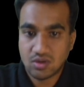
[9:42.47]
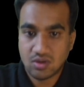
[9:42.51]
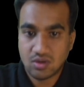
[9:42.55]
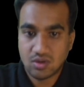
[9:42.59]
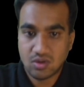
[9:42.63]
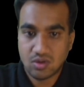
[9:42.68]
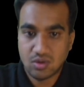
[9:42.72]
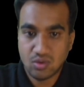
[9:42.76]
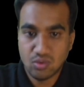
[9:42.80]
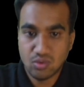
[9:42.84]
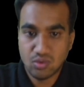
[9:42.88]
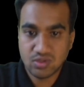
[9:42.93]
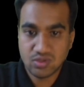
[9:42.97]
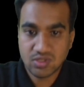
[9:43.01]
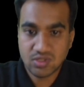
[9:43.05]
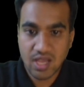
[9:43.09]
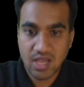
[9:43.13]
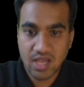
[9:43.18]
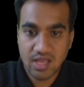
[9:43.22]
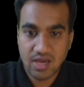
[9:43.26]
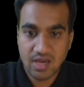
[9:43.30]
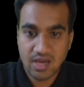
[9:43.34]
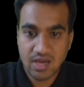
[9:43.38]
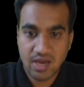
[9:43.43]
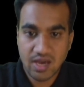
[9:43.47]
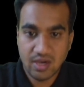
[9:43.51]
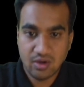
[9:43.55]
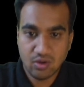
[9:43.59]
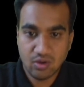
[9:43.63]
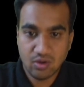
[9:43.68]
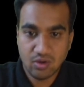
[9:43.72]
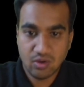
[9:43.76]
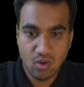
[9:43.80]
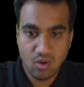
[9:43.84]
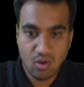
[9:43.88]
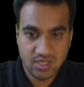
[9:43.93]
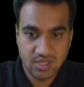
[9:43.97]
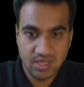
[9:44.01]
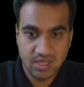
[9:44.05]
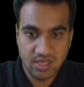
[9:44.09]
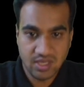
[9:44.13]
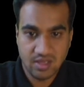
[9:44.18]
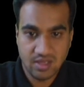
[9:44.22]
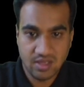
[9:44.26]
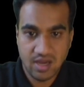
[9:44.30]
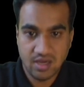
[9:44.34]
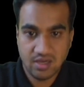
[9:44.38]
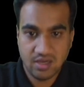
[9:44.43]
2 sin a into cos a,
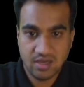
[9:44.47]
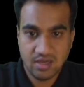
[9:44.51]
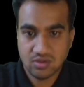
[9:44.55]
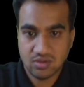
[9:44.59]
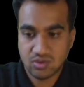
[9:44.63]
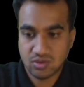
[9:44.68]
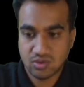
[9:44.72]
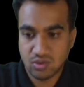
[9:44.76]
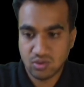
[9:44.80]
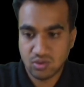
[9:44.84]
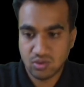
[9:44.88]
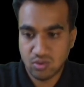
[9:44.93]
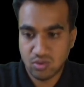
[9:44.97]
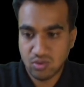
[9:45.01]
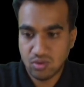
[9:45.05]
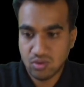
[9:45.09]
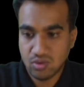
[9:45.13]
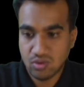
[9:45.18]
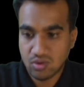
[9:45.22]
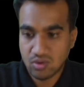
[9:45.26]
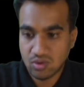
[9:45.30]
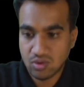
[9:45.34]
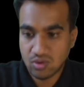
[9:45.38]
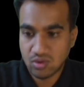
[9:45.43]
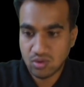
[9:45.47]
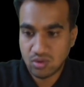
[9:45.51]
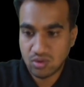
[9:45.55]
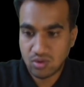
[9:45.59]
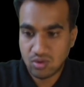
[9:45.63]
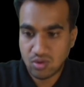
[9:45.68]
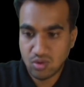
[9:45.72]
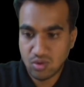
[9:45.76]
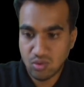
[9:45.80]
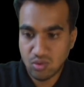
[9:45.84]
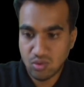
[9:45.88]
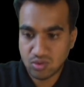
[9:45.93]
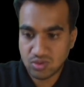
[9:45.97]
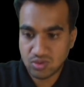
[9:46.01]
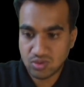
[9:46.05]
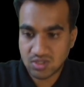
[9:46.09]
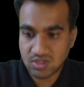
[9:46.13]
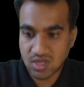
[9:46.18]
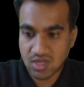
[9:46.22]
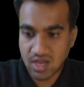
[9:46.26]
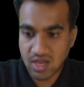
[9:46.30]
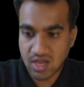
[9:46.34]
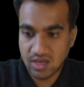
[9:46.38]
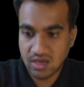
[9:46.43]
right? So 2
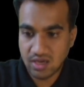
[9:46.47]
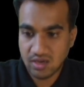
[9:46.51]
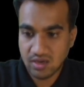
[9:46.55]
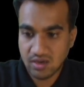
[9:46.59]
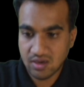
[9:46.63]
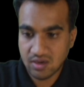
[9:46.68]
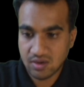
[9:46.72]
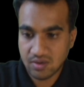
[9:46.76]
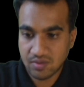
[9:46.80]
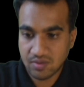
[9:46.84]
sin